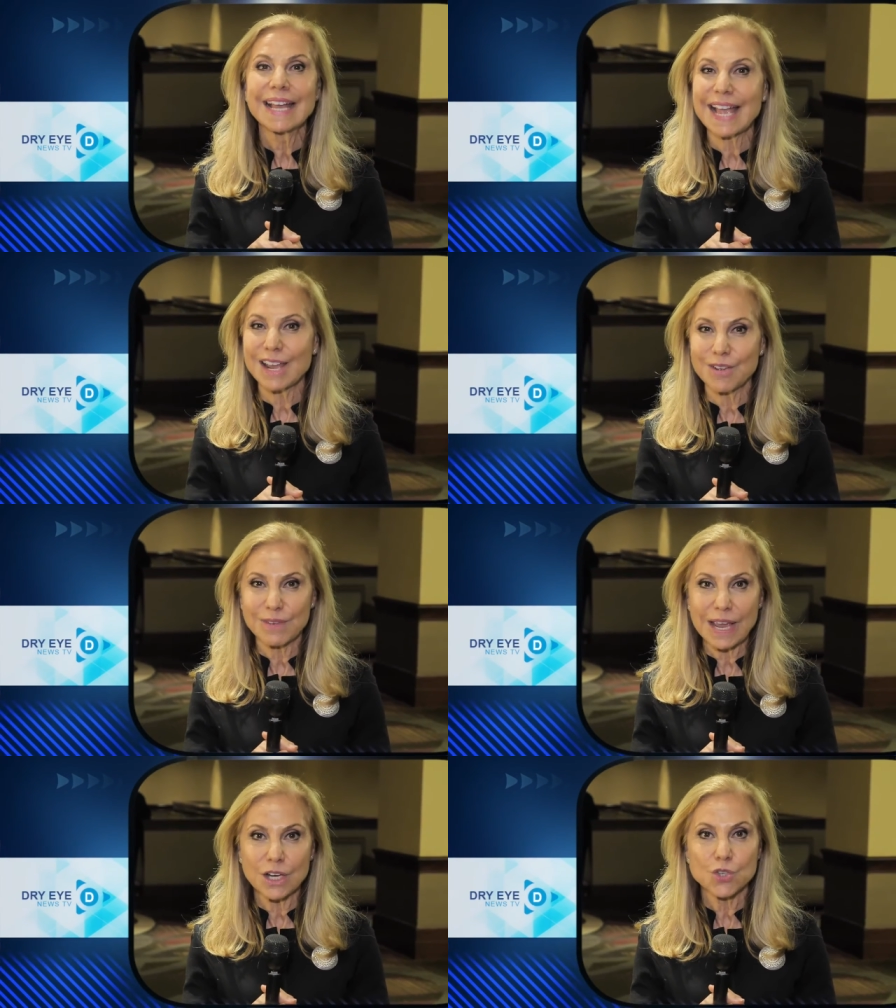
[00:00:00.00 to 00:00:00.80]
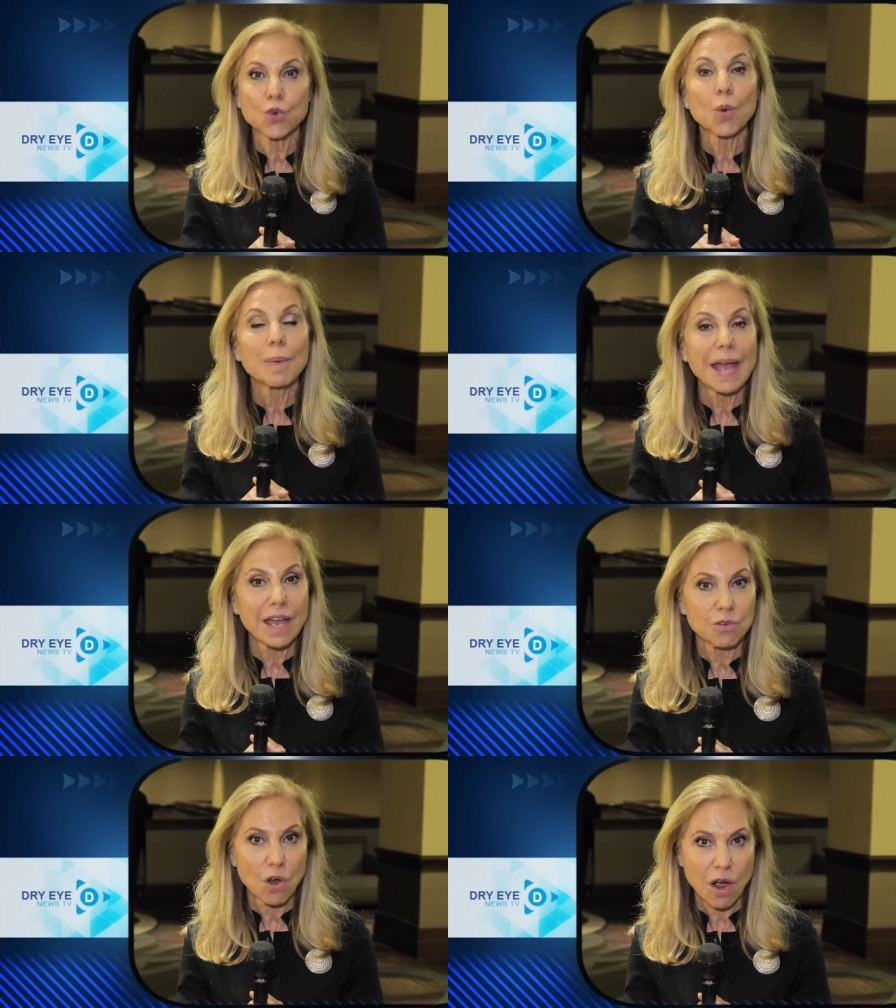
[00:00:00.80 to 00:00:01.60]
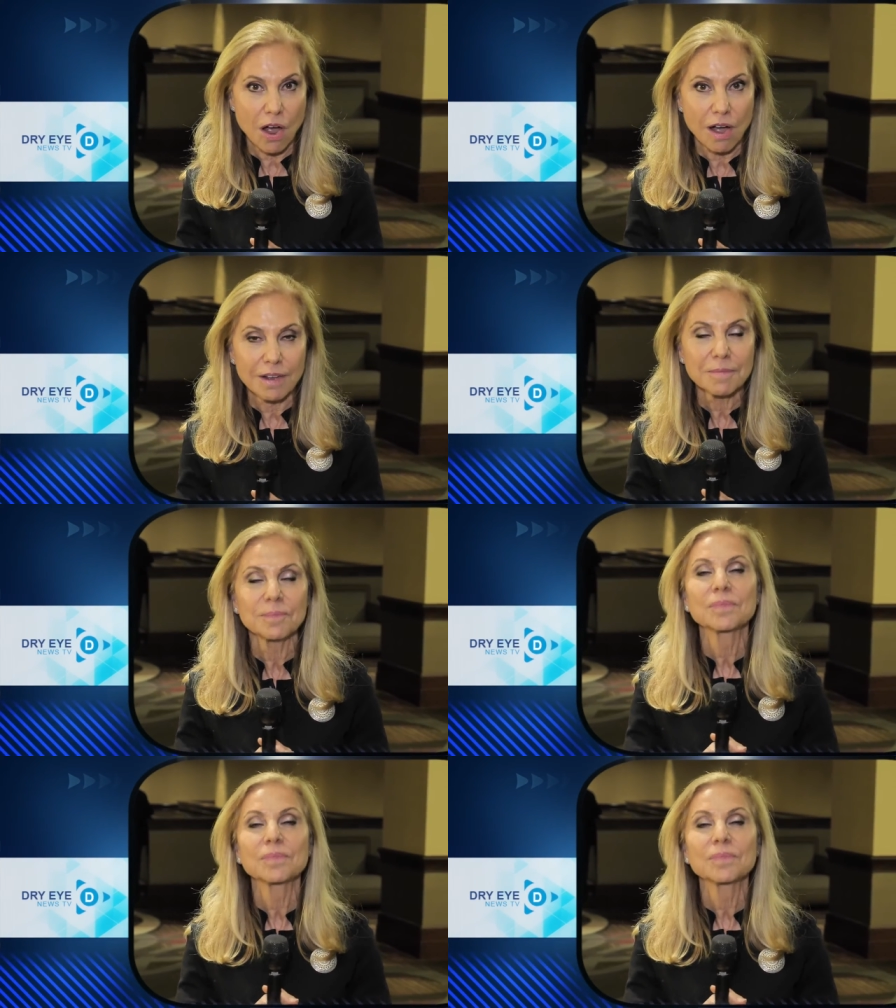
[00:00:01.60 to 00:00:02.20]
kind of age group and on